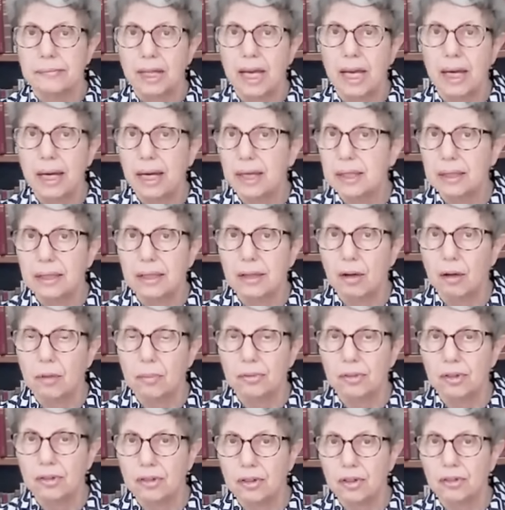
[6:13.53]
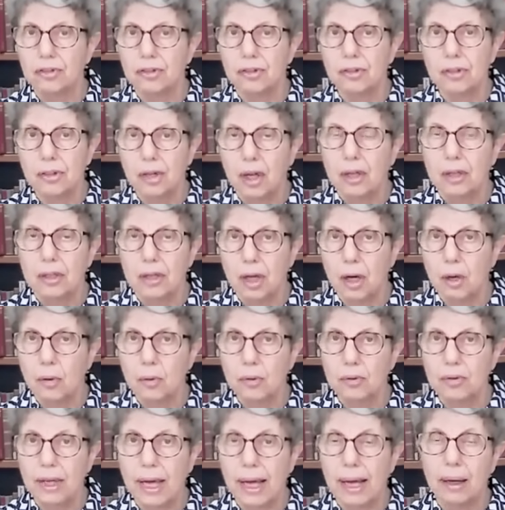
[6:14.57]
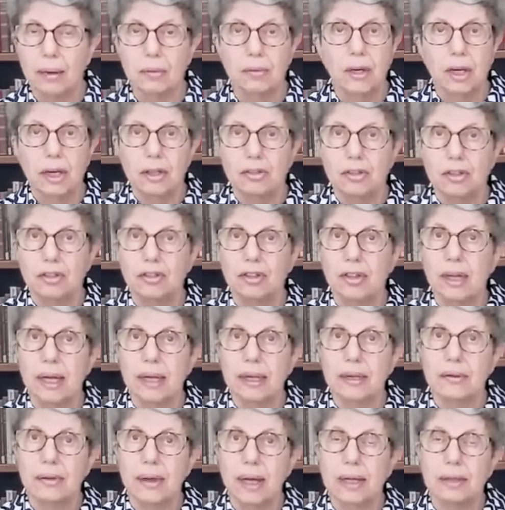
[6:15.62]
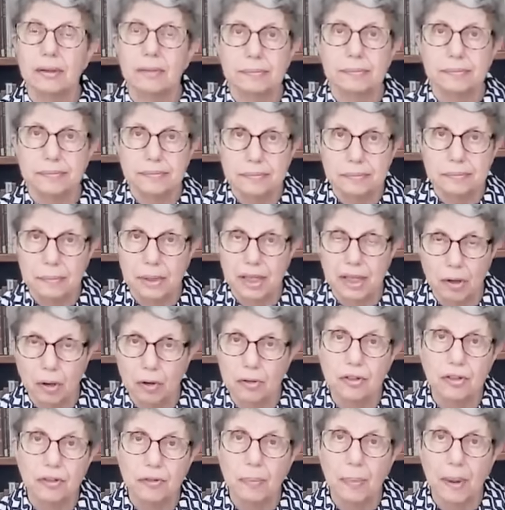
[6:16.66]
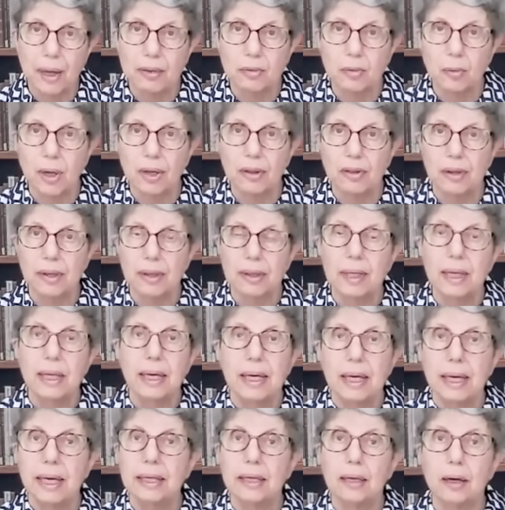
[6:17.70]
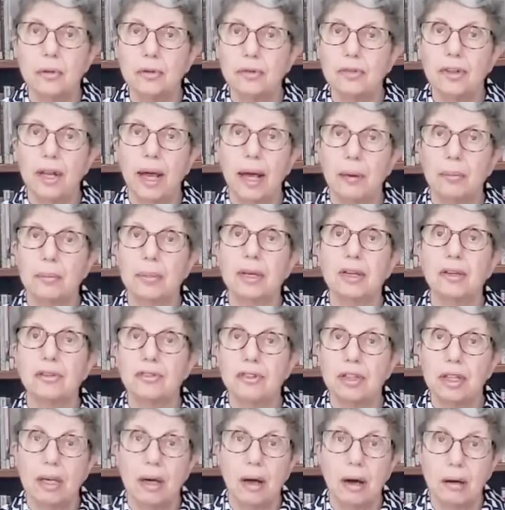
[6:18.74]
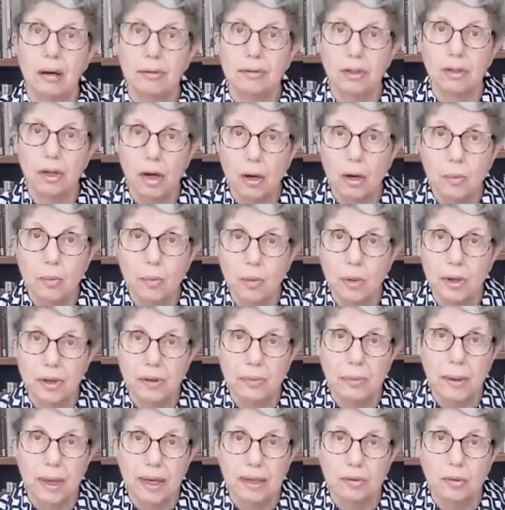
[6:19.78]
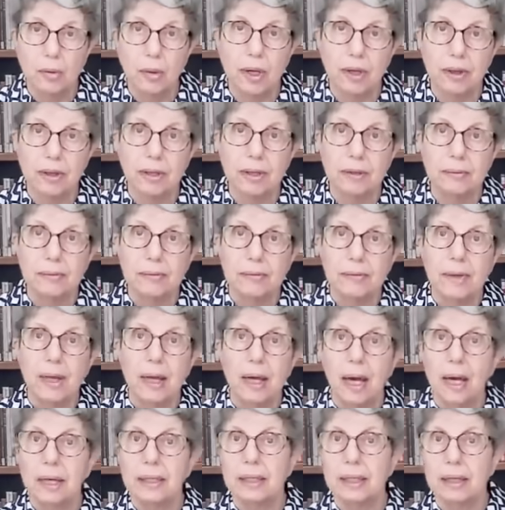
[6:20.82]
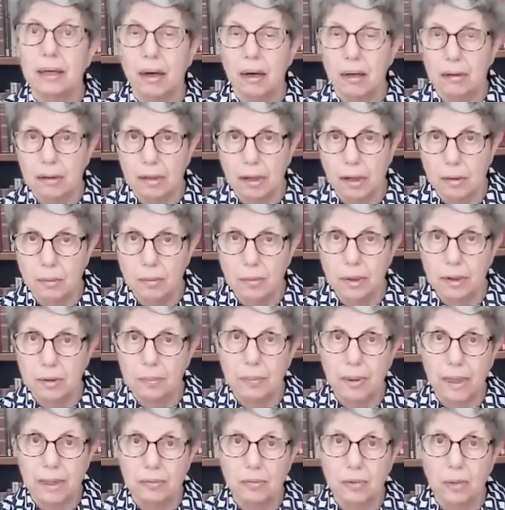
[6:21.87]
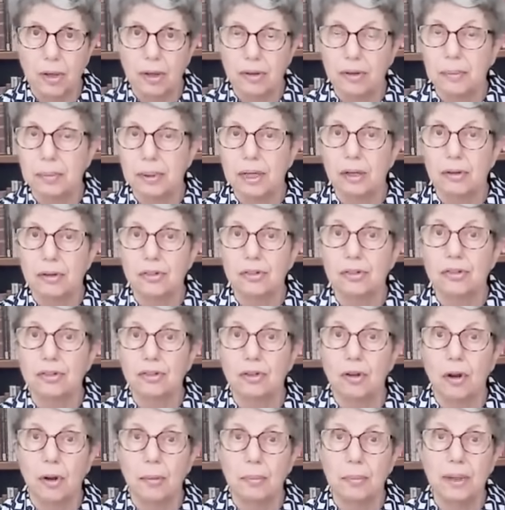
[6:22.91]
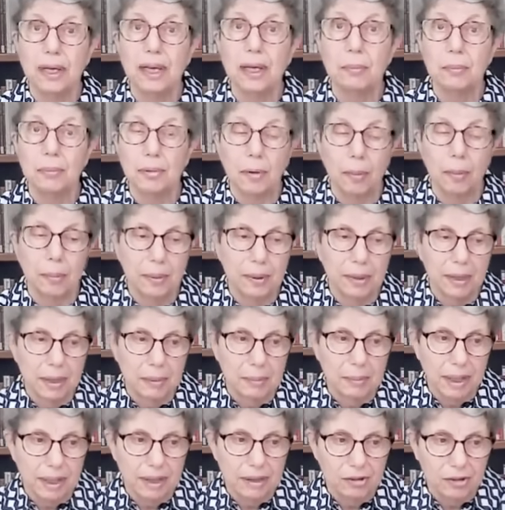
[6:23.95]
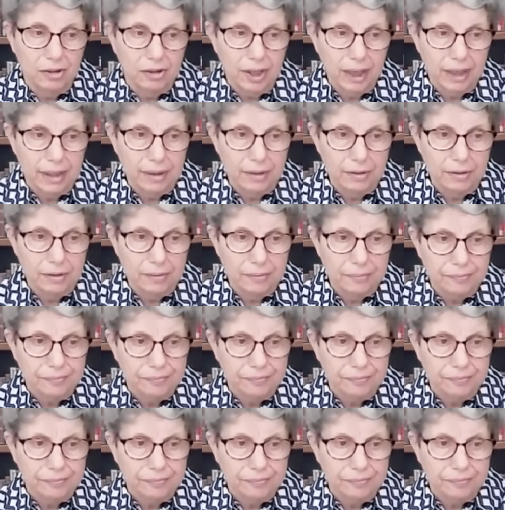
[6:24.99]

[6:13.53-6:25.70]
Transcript: A helicopter doesn't go down just like that because of bad weather. It goes down because it can't cope with bad weather. And it can't cope with bad weather because it's not being properly maintained.